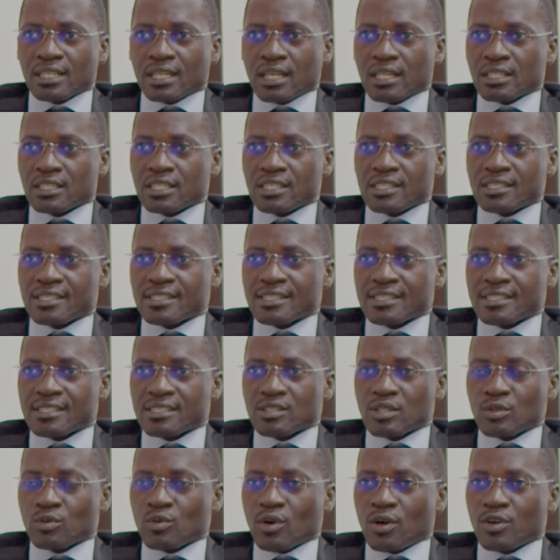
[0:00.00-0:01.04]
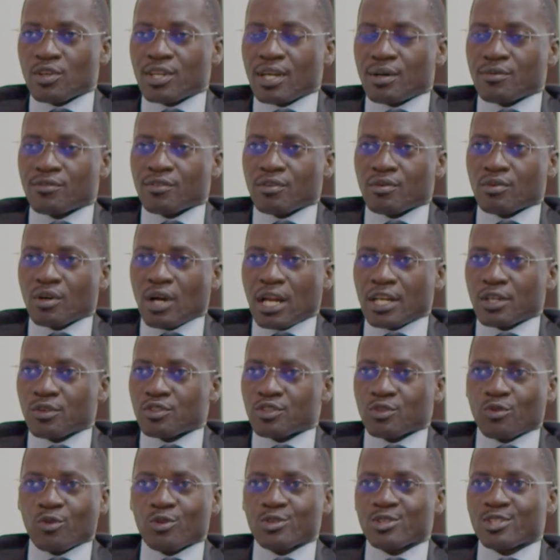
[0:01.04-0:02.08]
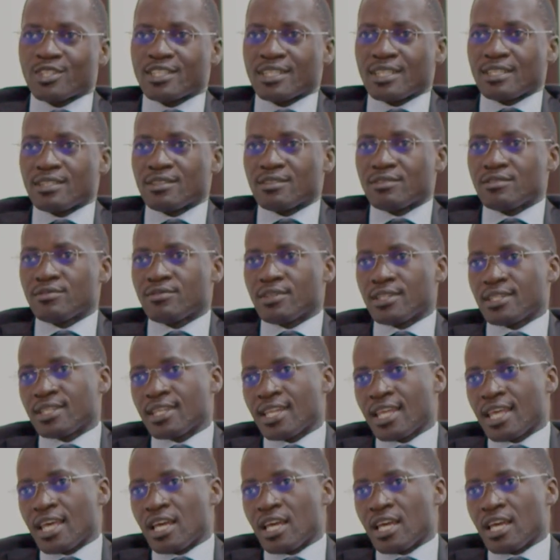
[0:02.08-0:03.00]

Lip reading: a disease, you order for, and it's costing even.